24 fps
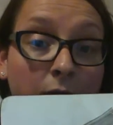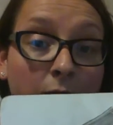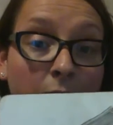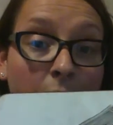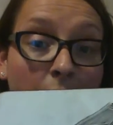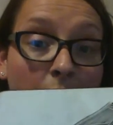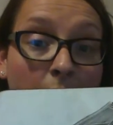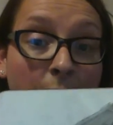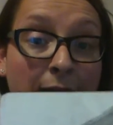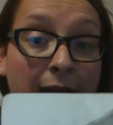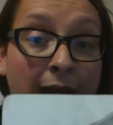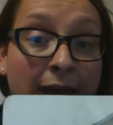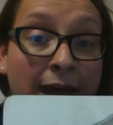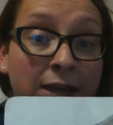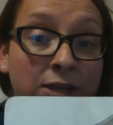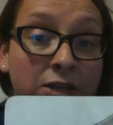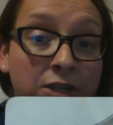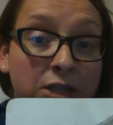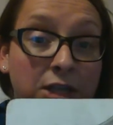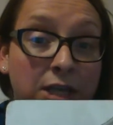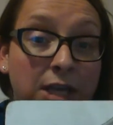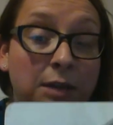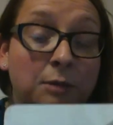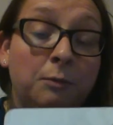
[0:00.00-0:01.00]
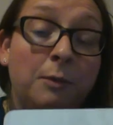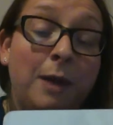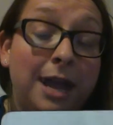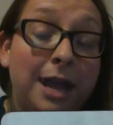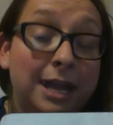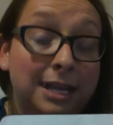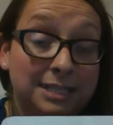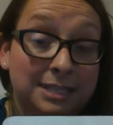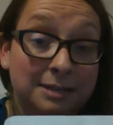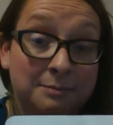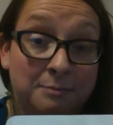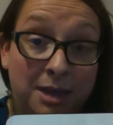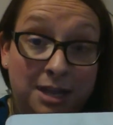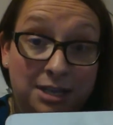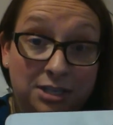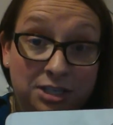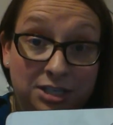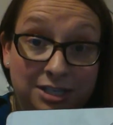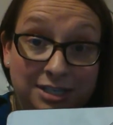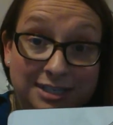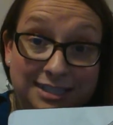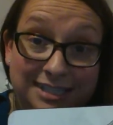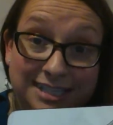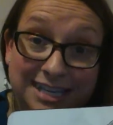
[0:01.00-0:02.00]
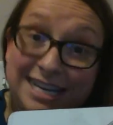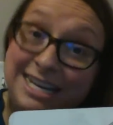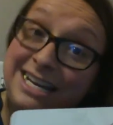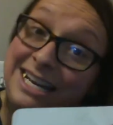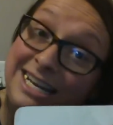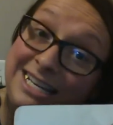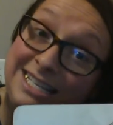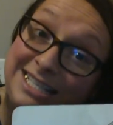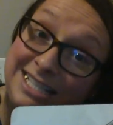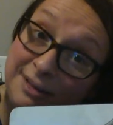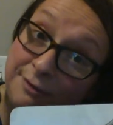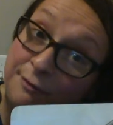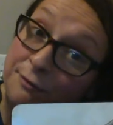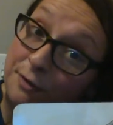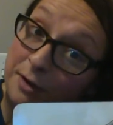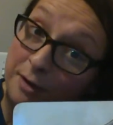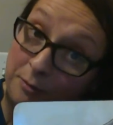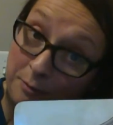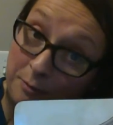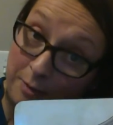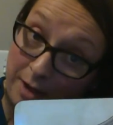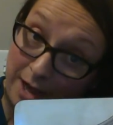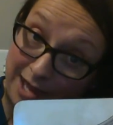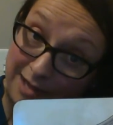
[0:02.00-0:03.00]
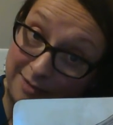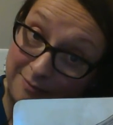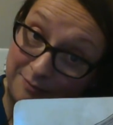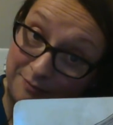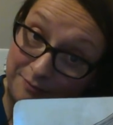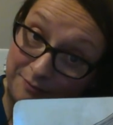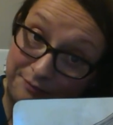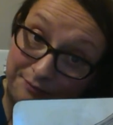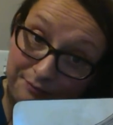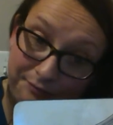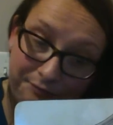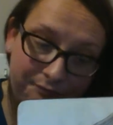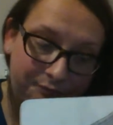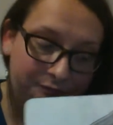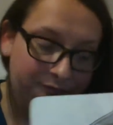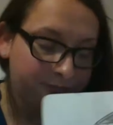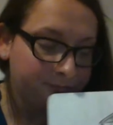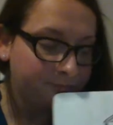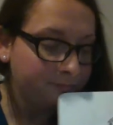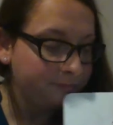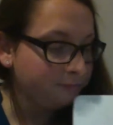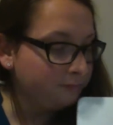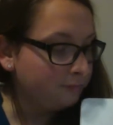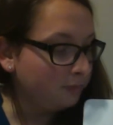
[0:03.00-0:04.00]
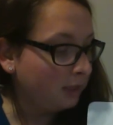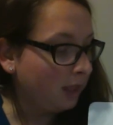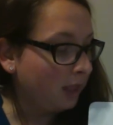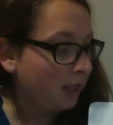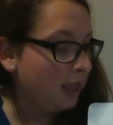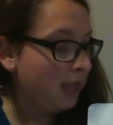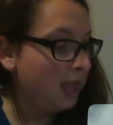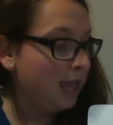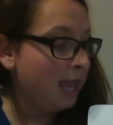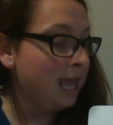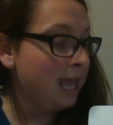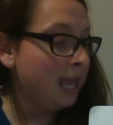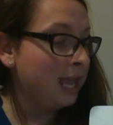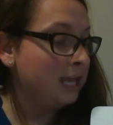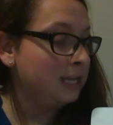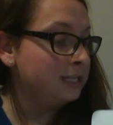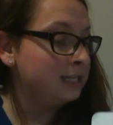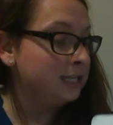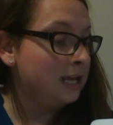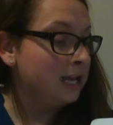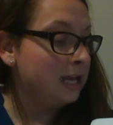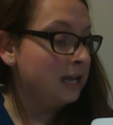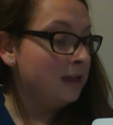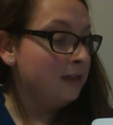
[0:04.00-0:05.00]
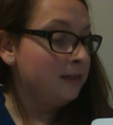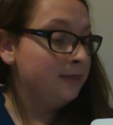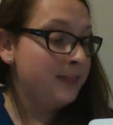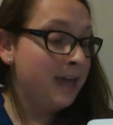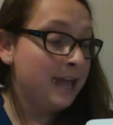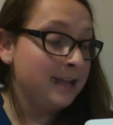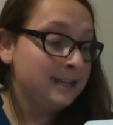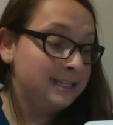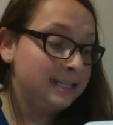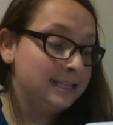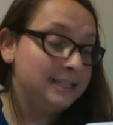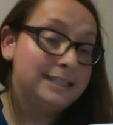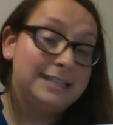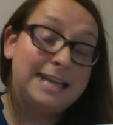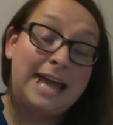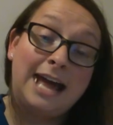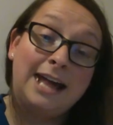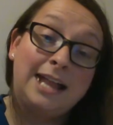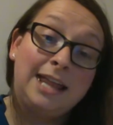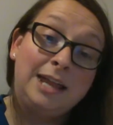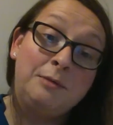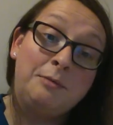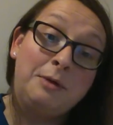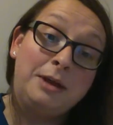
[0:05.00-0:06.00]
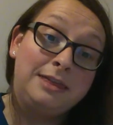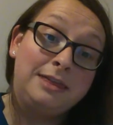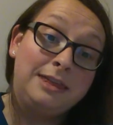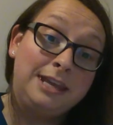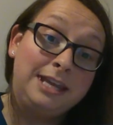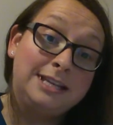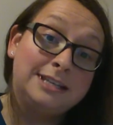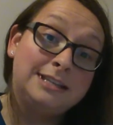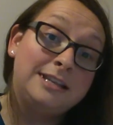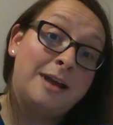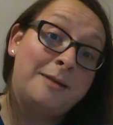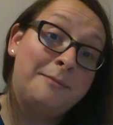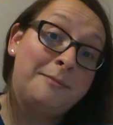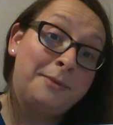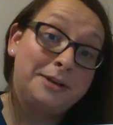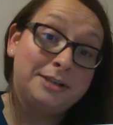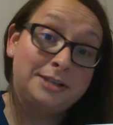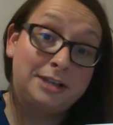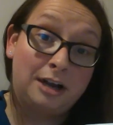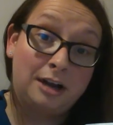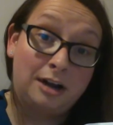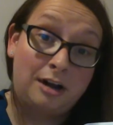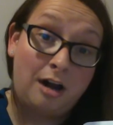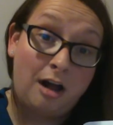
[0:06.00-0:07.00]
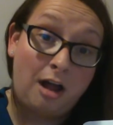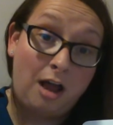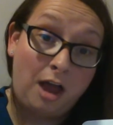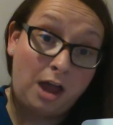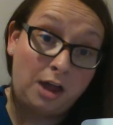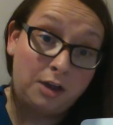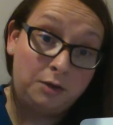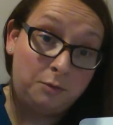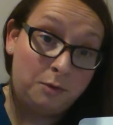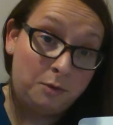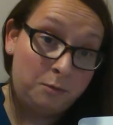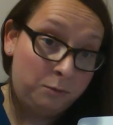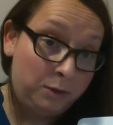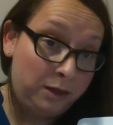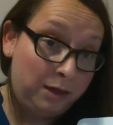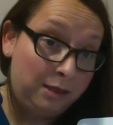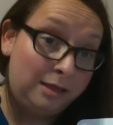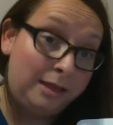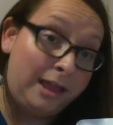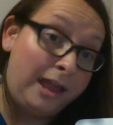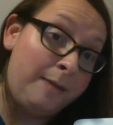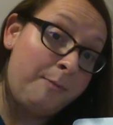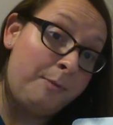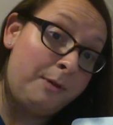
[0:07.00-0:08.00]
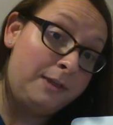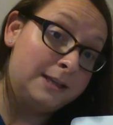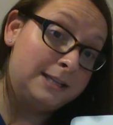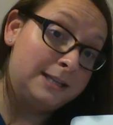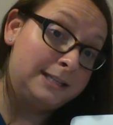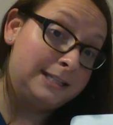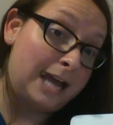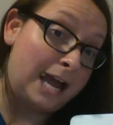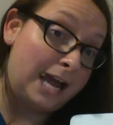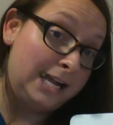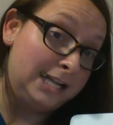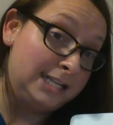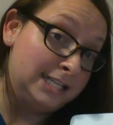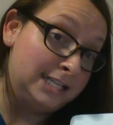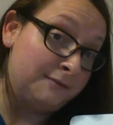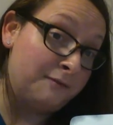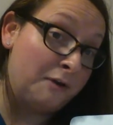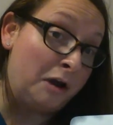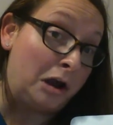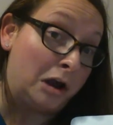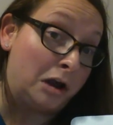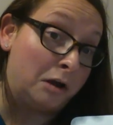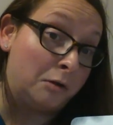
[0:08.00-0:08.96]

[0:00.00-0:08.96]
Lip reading: we actually write dimensions in a different way. And that's exactly what these numbers are called. When we label the sides of our